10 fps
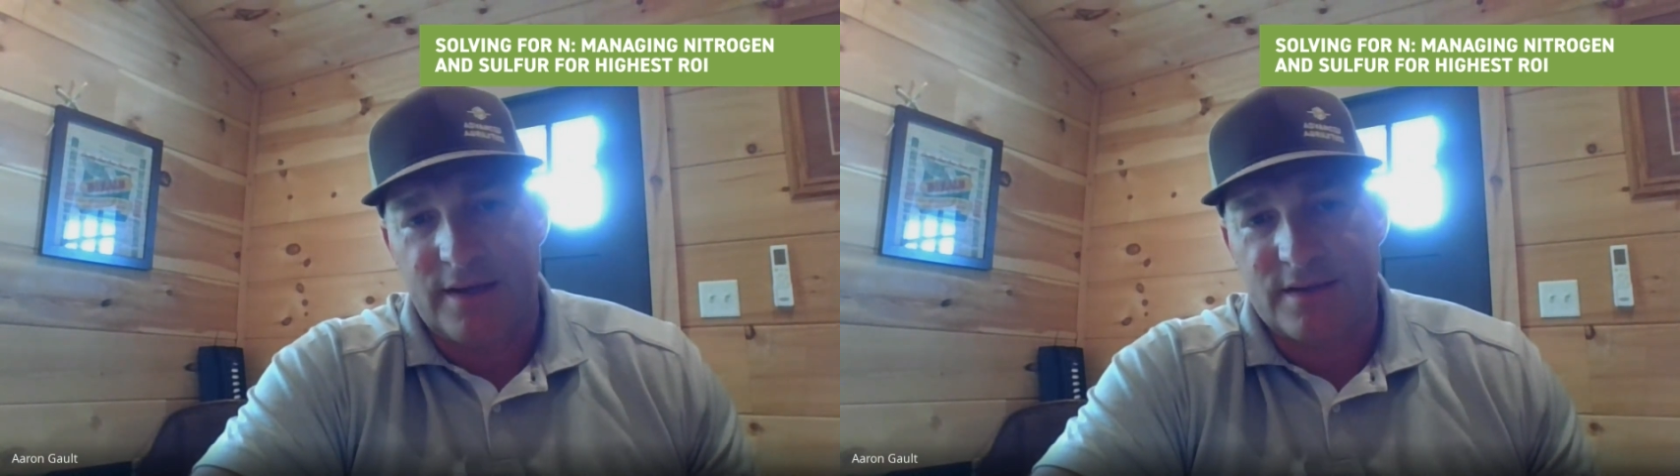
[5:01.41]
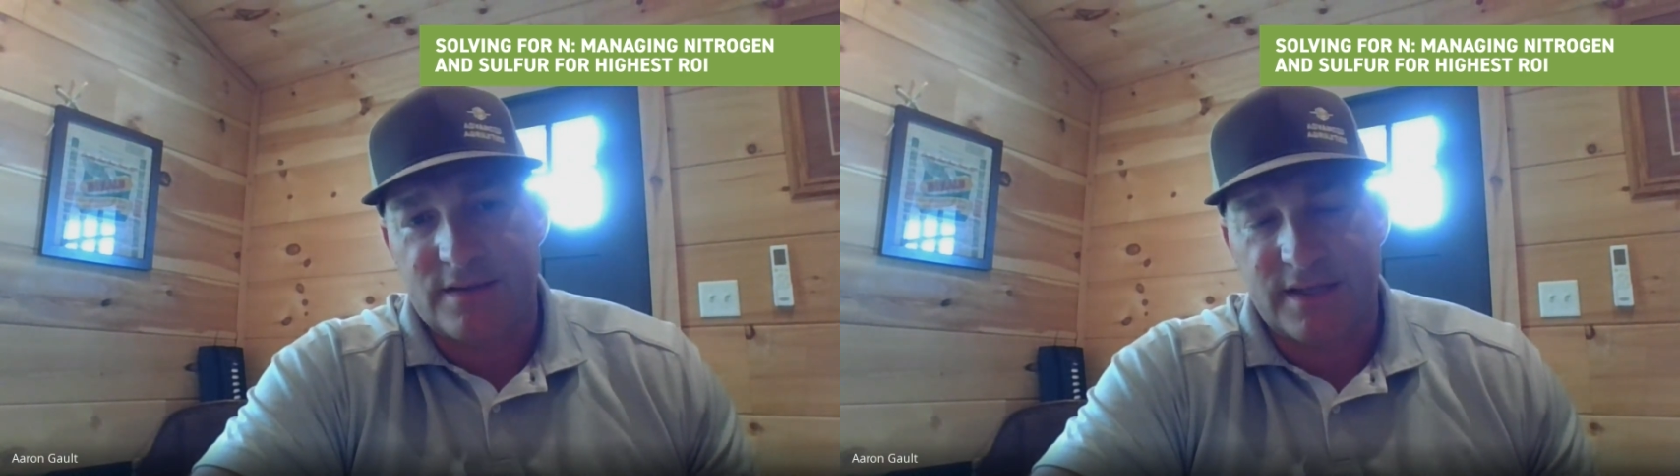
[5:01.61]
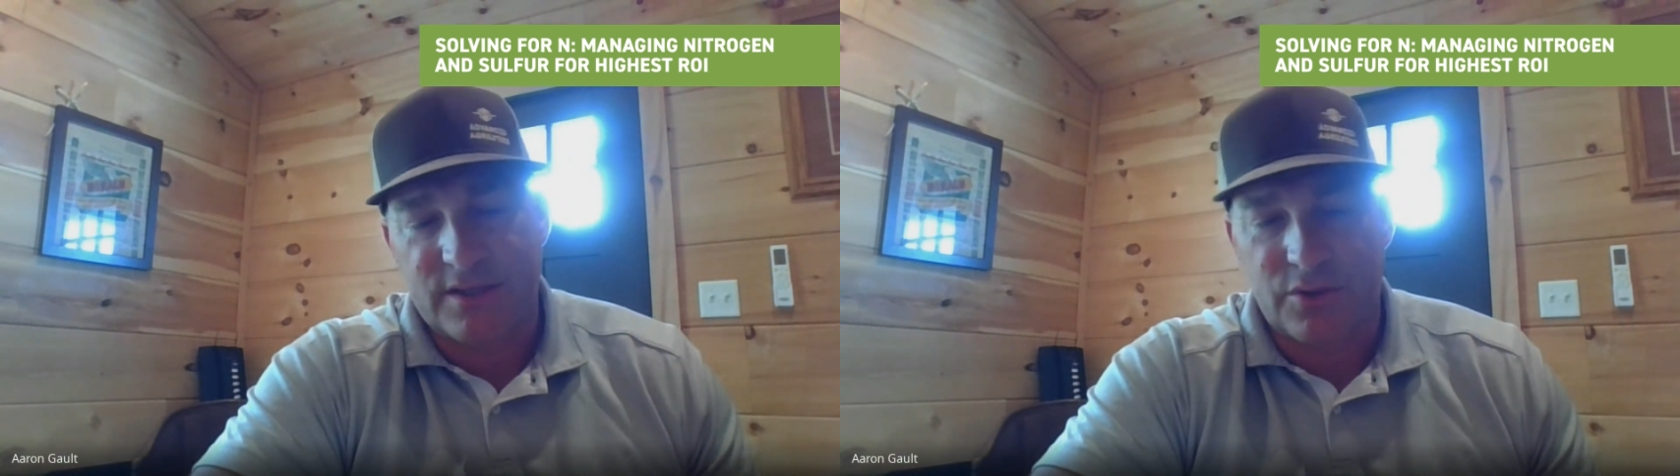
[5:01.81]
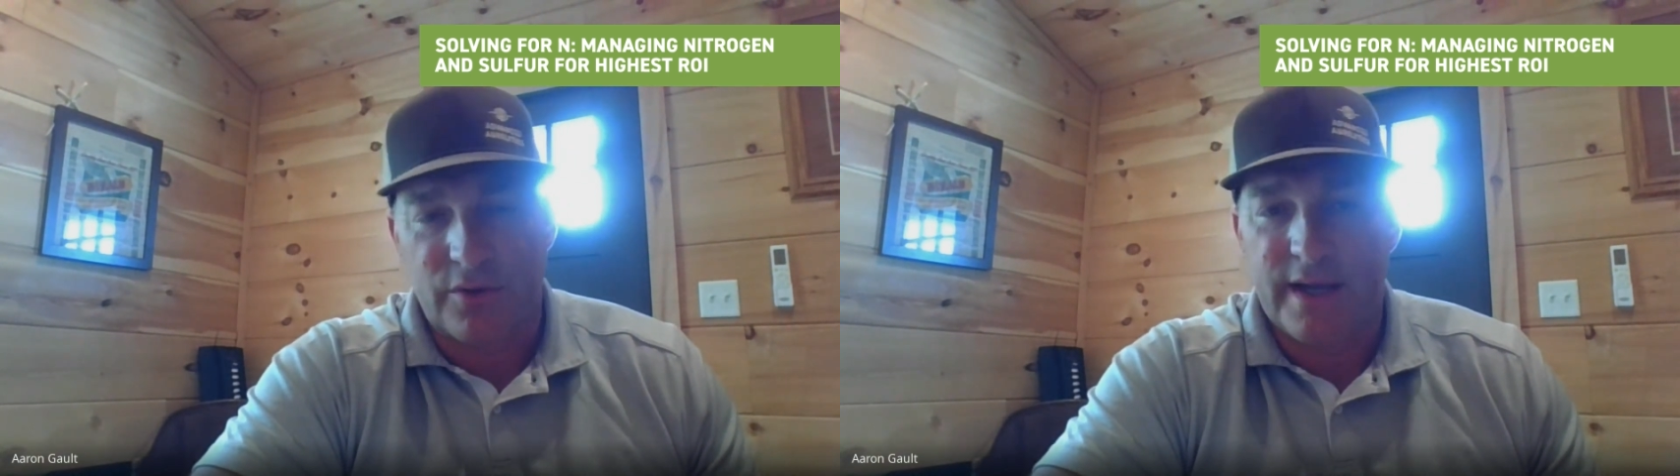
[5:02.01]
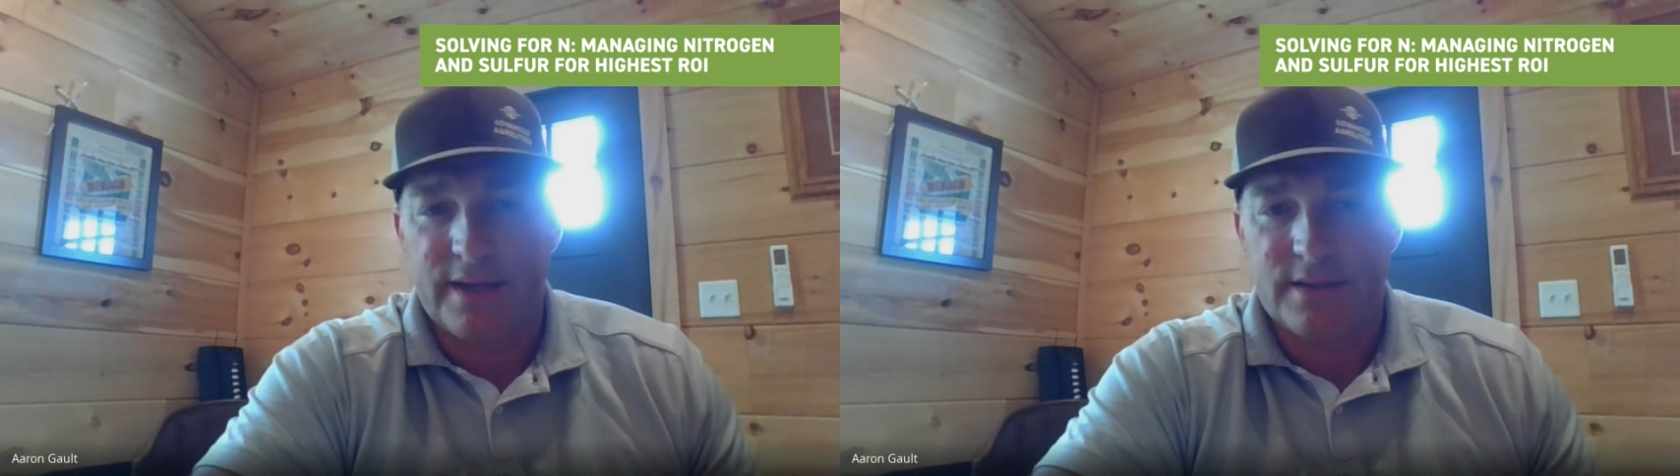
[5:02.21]
6 or
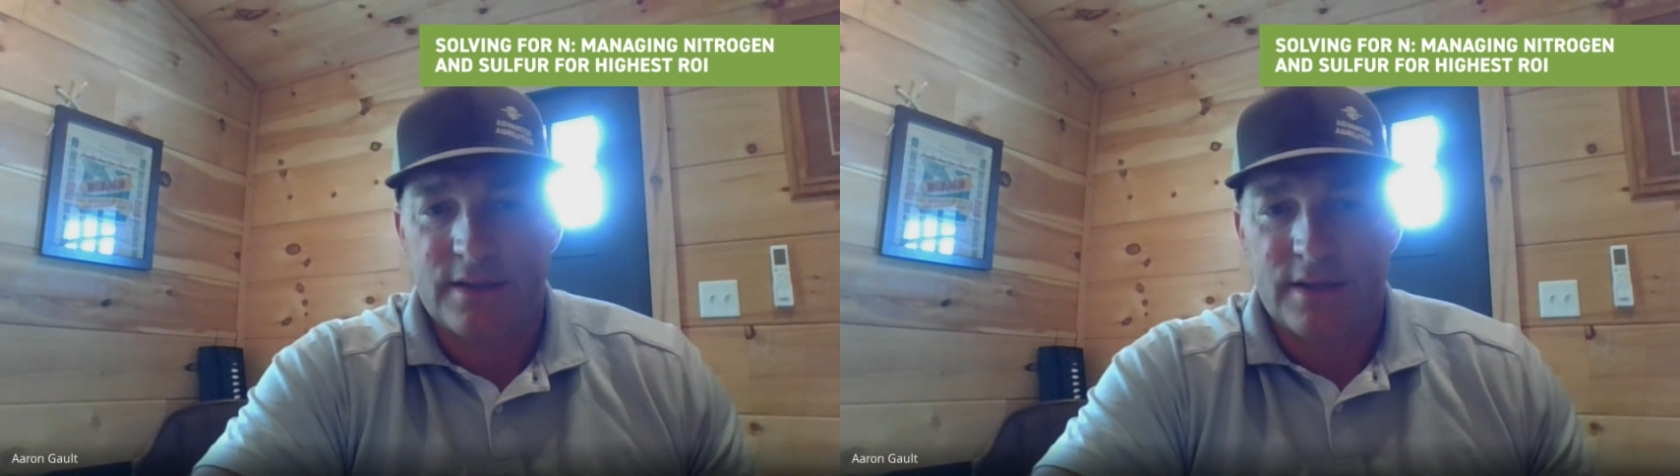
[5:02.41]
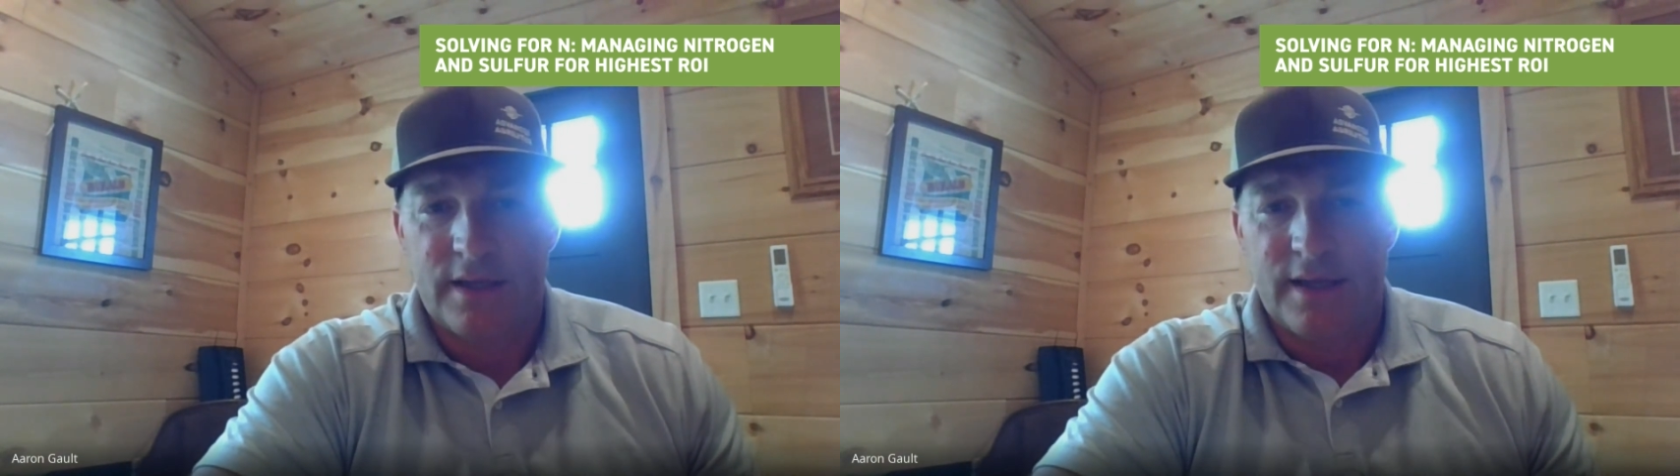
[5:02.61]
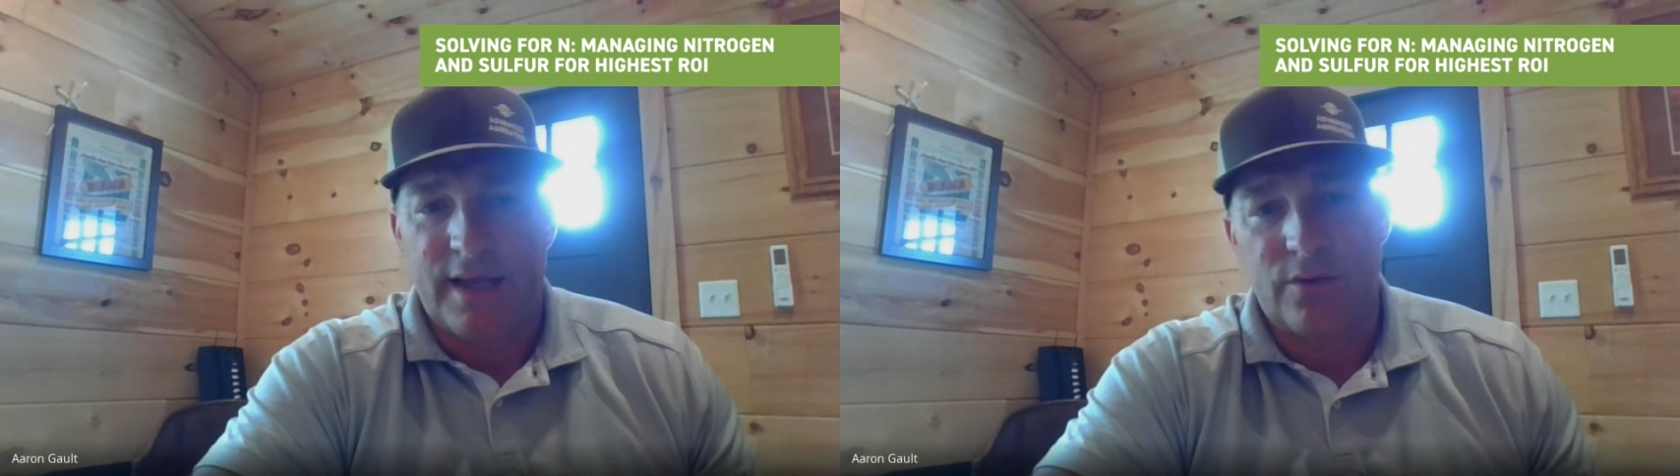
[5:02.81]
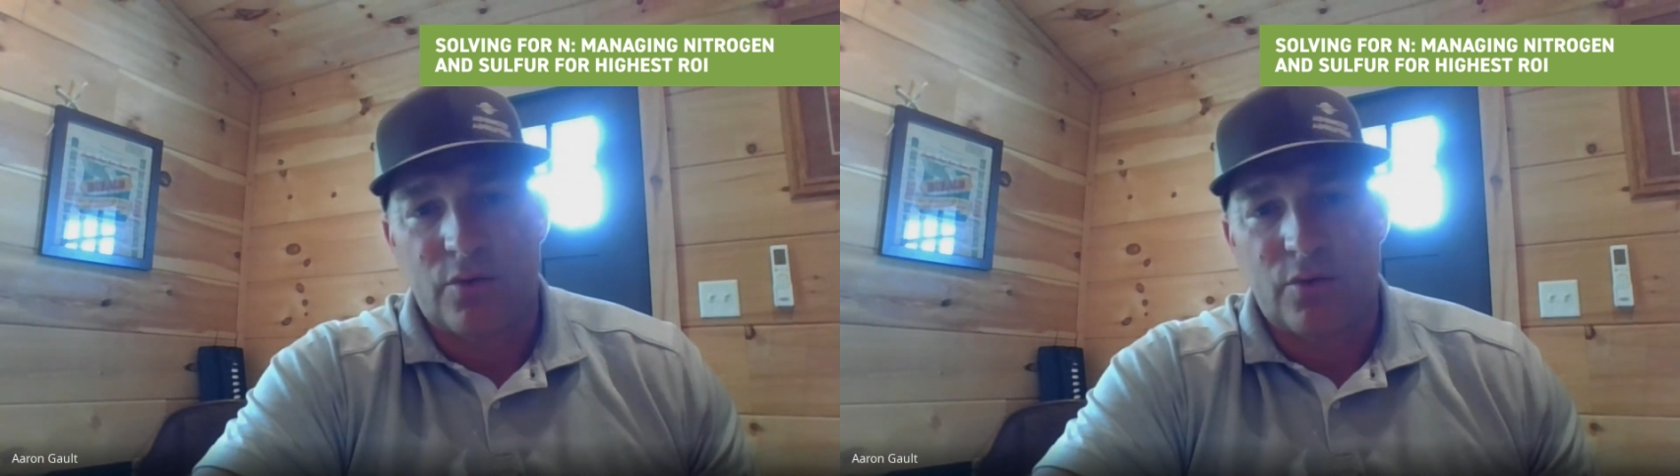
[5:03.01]
8 in